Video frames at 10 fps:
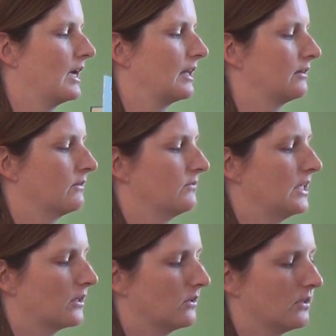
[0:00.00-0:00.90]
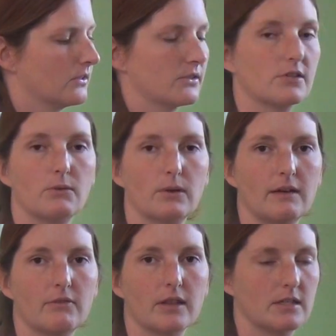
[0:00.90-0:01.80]
get the vehicles or
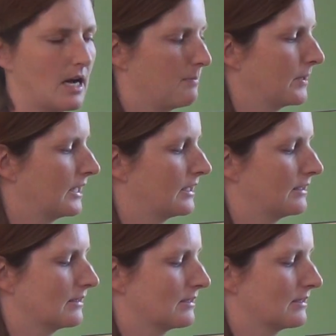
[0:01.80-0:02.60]
whatever the topic is,